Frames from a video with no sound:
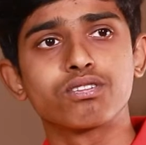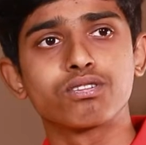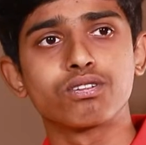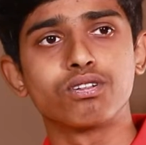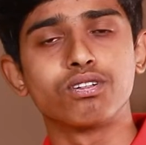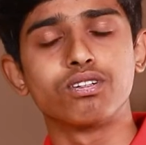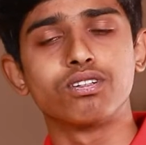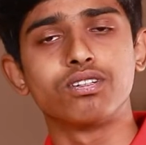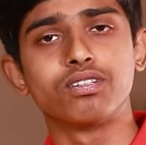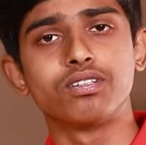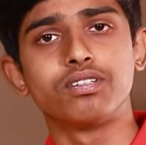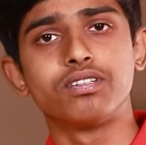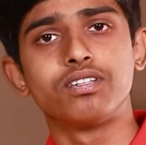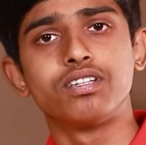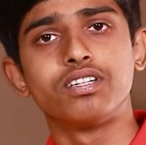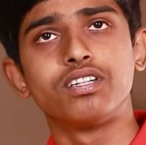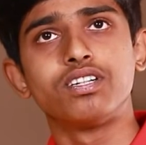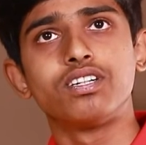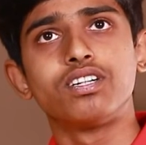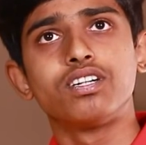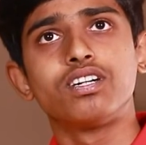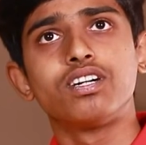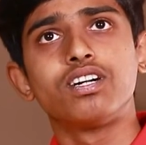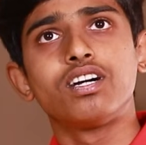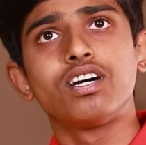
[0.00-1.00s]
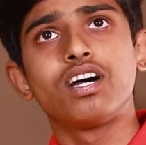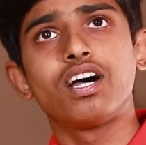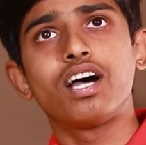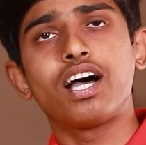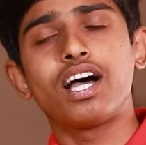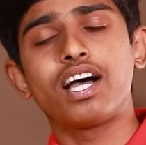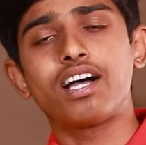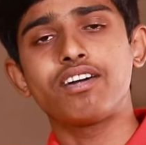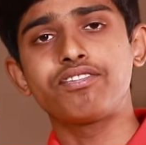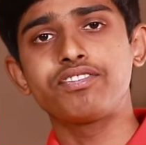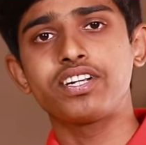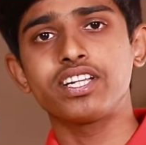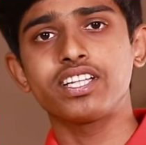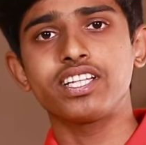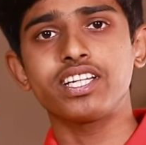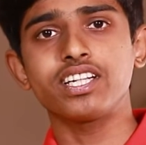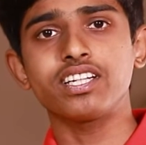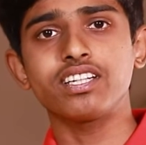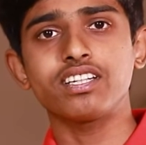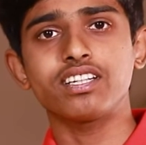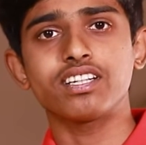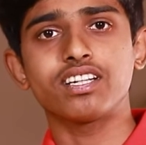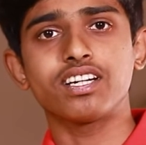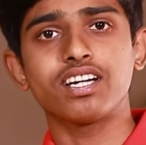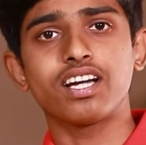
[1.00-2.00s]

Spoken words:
So after that,